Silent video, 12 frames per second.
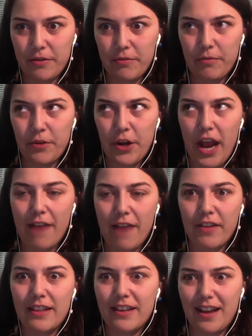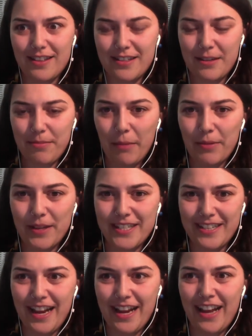you know, having the guts to
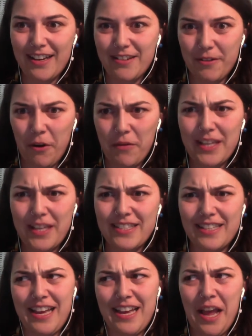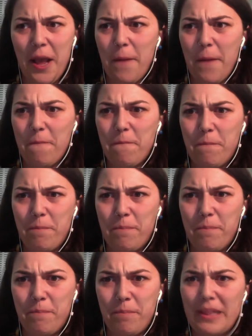publish it and obviously
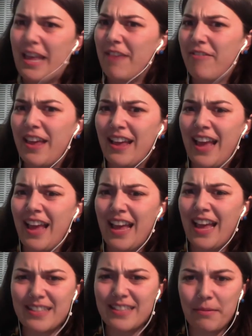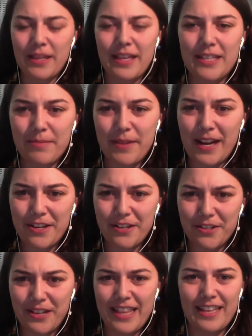believing in something that's a bit
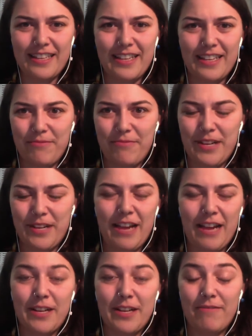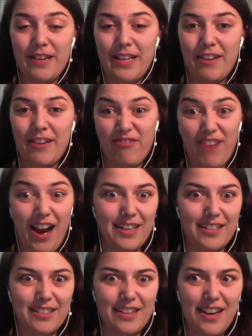unusual. I think that's a really, really
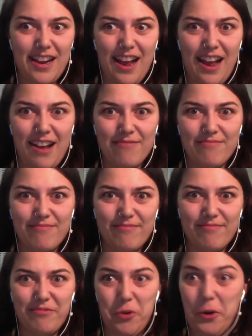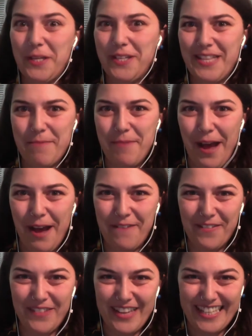great choice on their behalf,
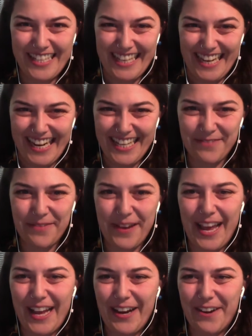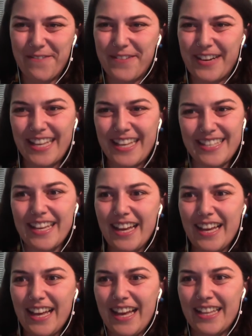obviously, and it's paying off, but
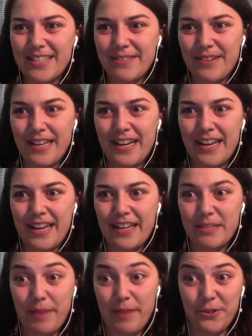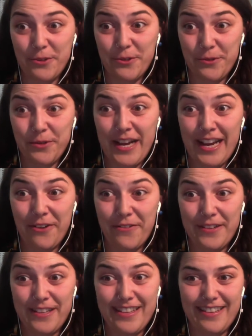it's really special and often,